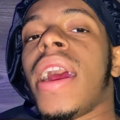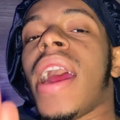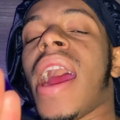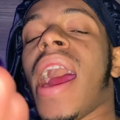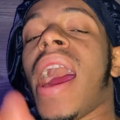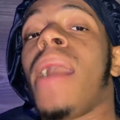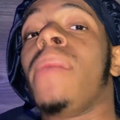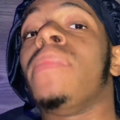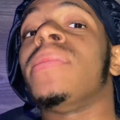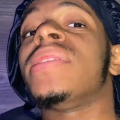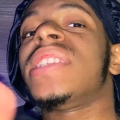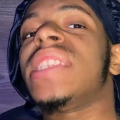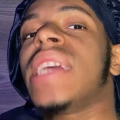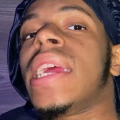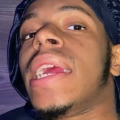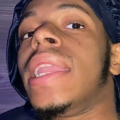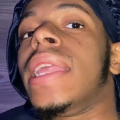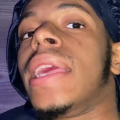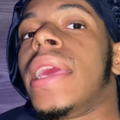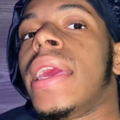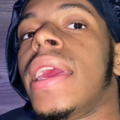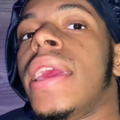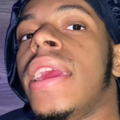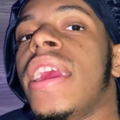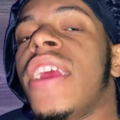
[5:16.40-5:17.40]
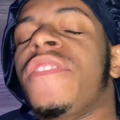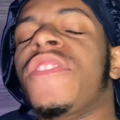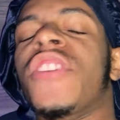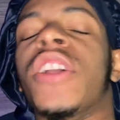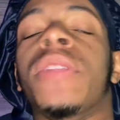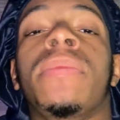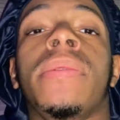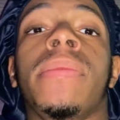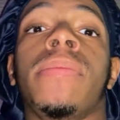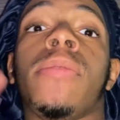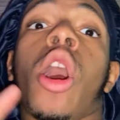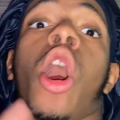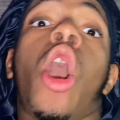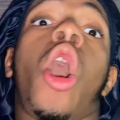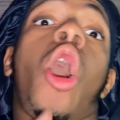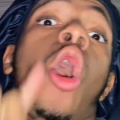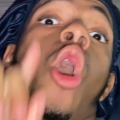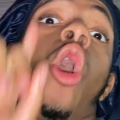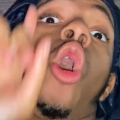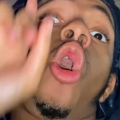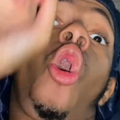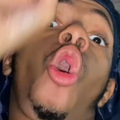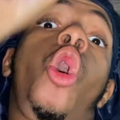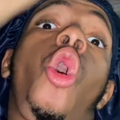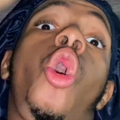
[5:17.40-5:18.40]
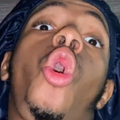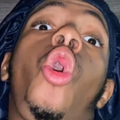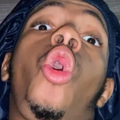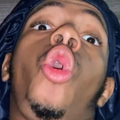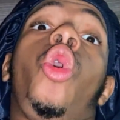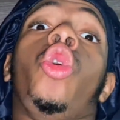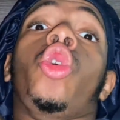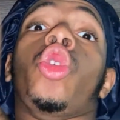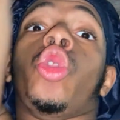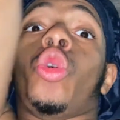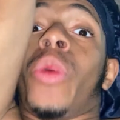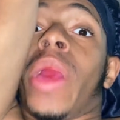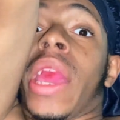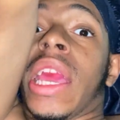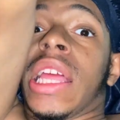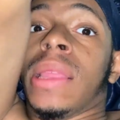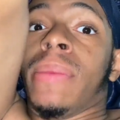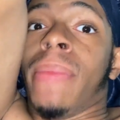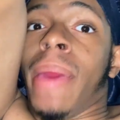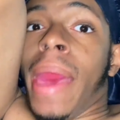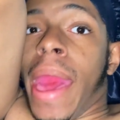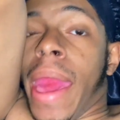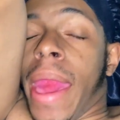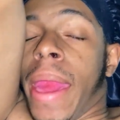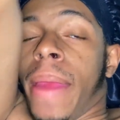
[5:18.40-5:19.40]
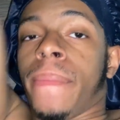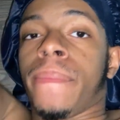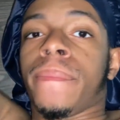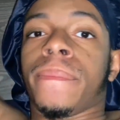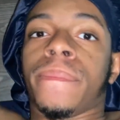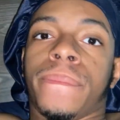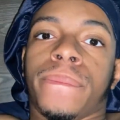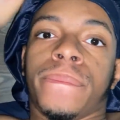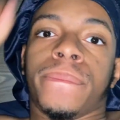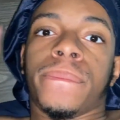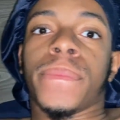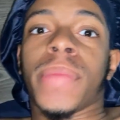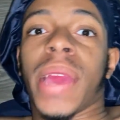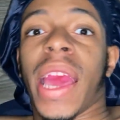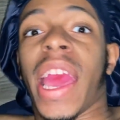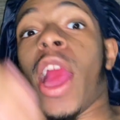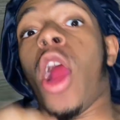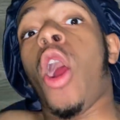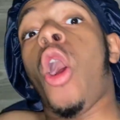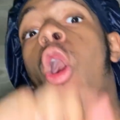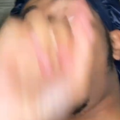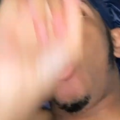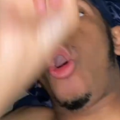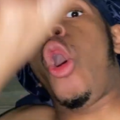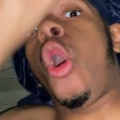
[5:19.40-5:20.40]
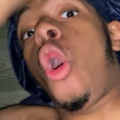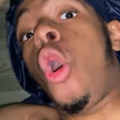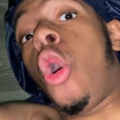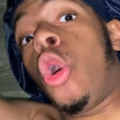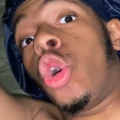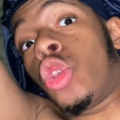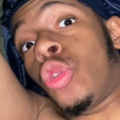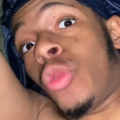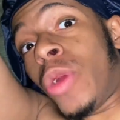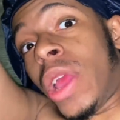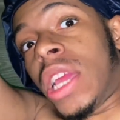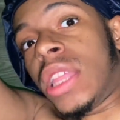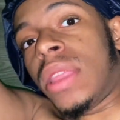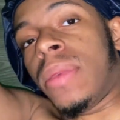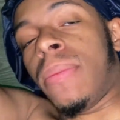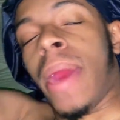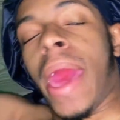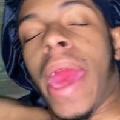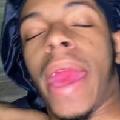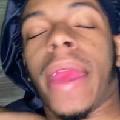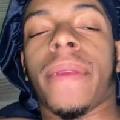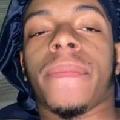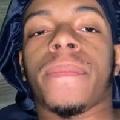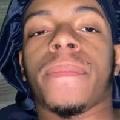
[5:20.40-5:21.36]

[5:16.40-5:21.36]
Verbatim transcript: I'm going to say it again for the people all the way in the back. Okay, all the way back.